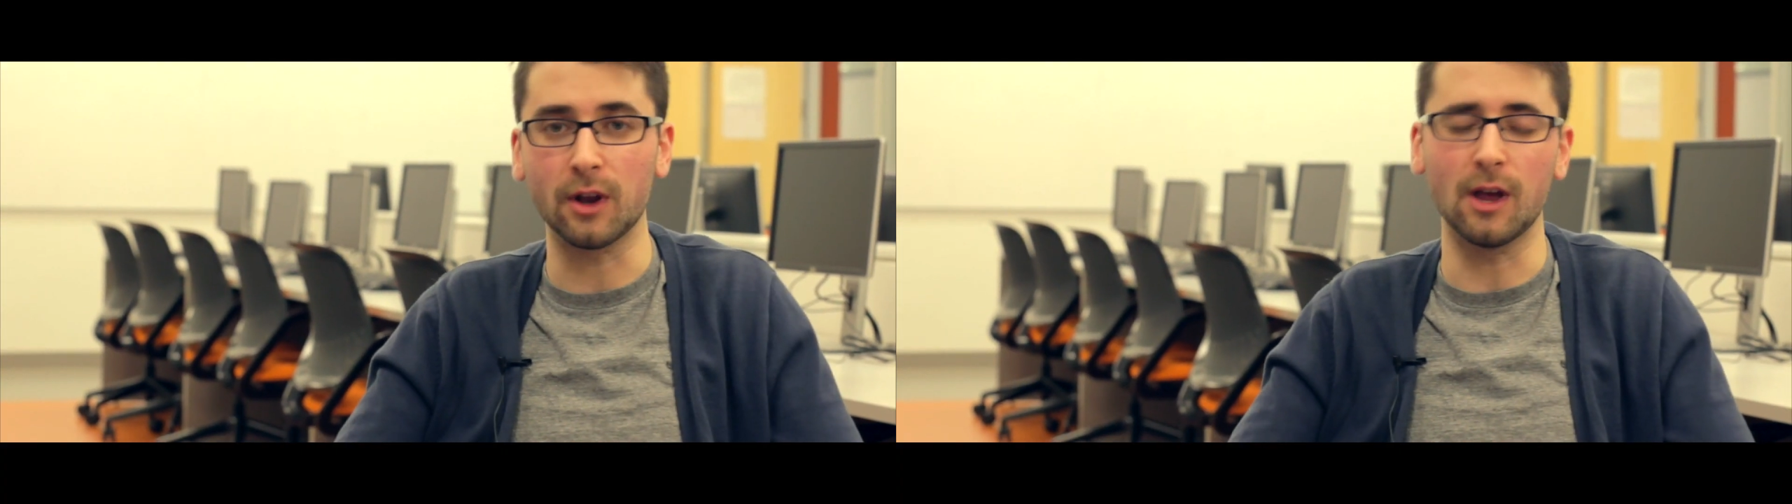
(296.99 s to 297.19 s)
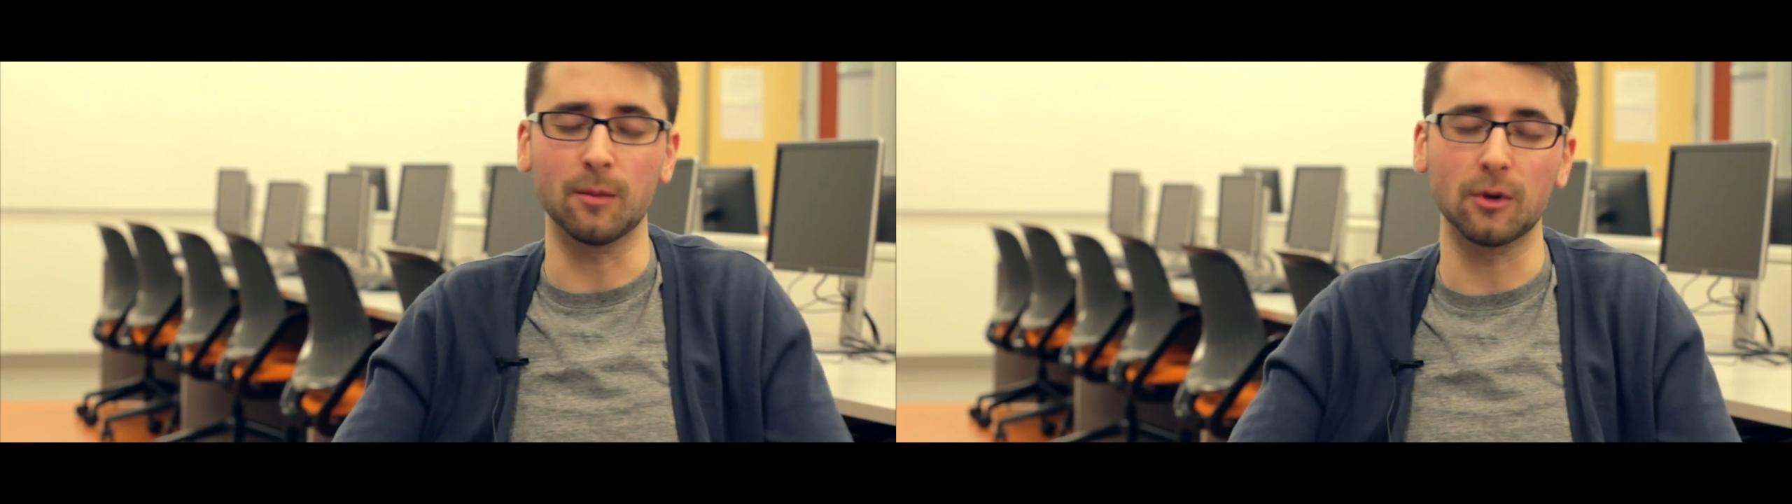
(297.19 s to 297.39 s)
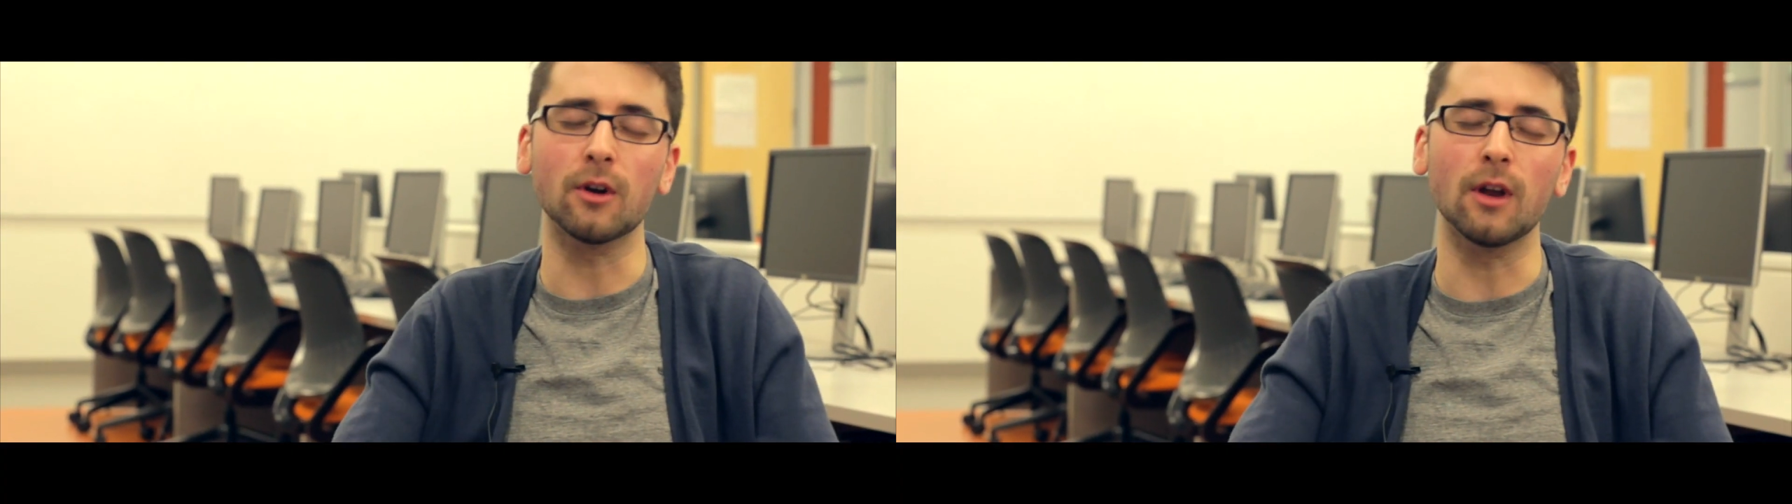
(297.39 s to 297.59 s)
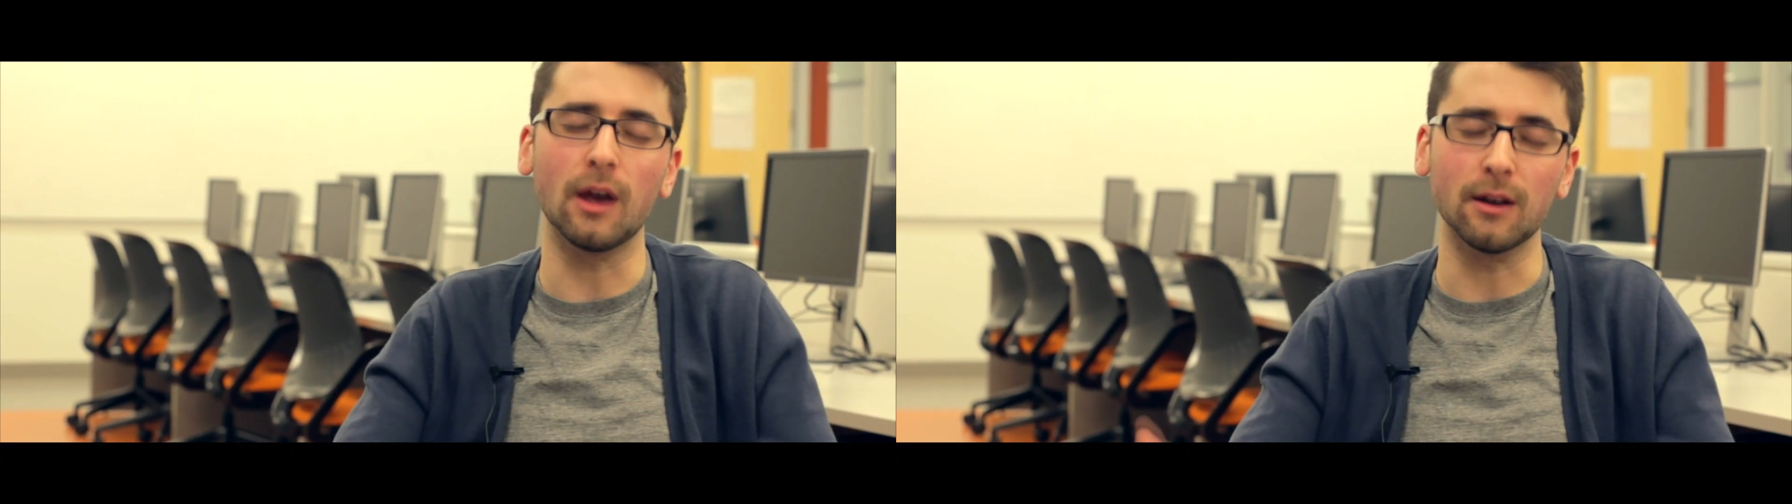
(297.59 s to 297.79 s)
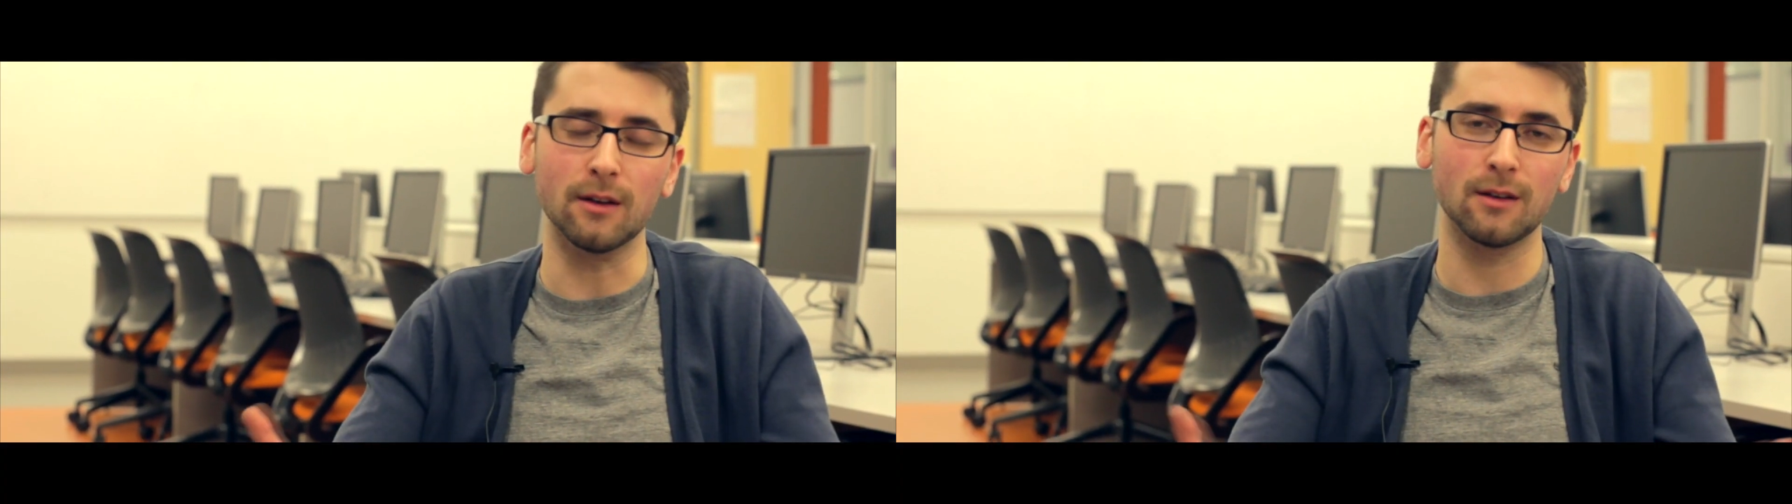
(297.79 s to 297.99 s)
pretty damn
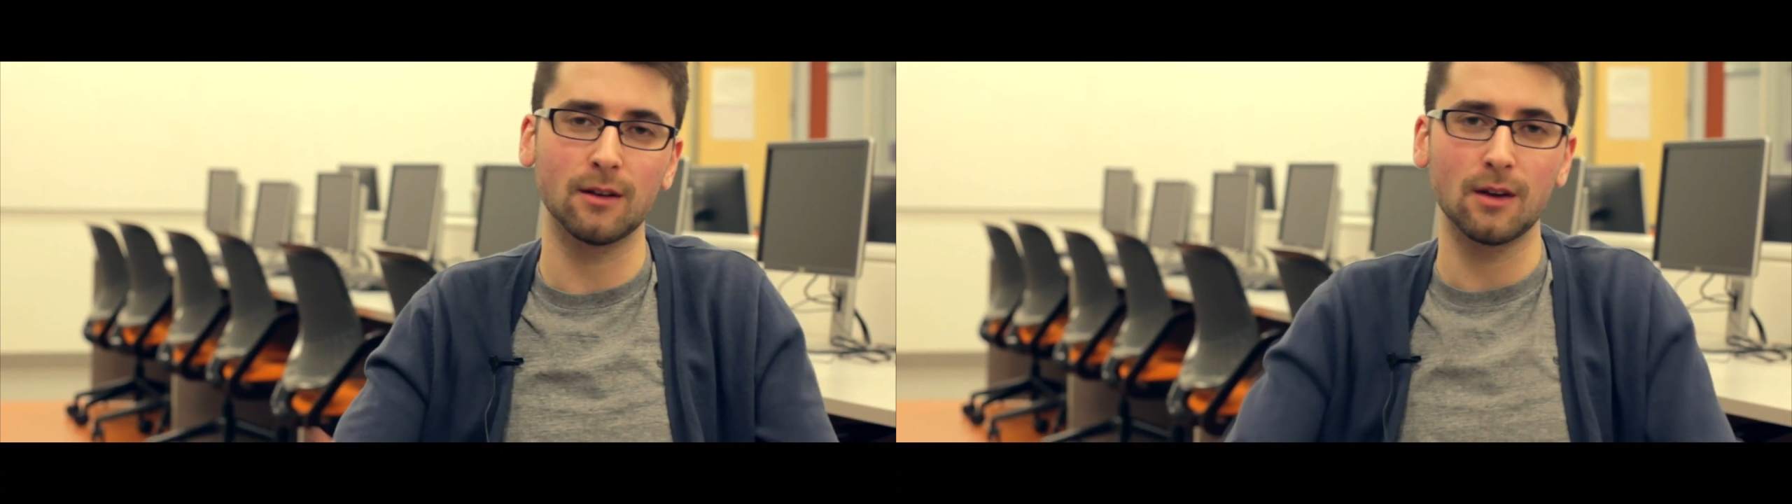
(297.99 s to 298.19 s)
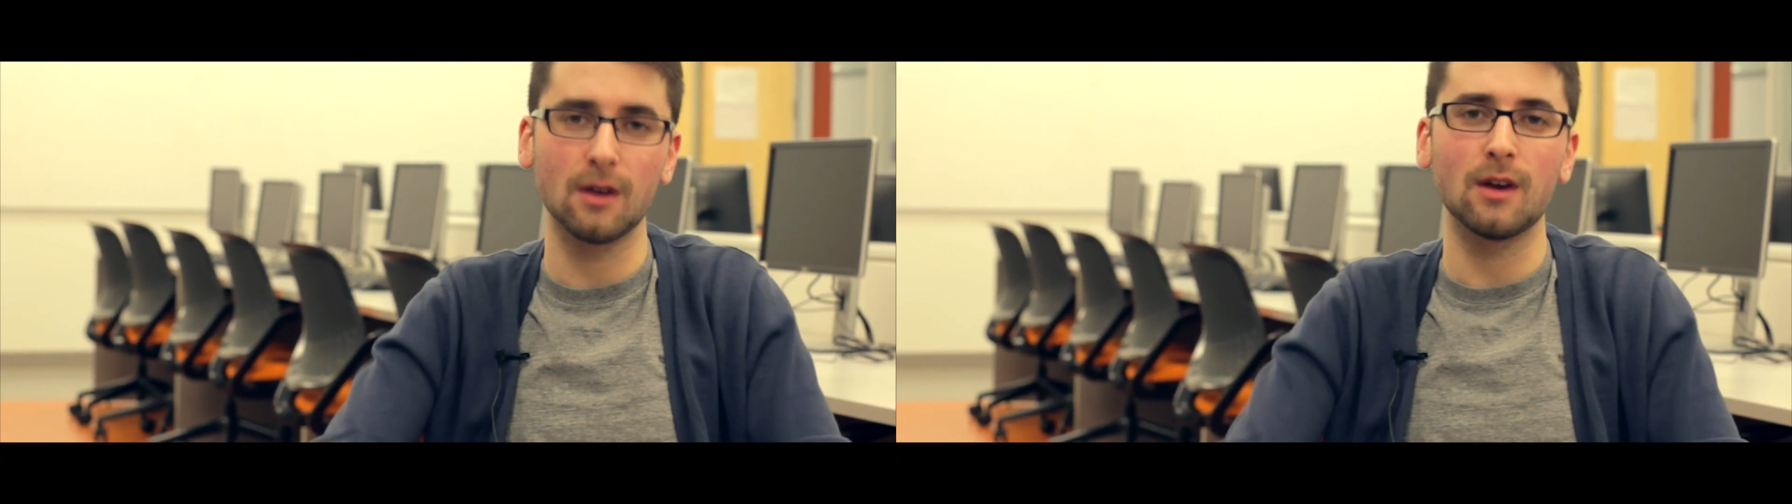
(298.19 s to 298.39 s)
good. And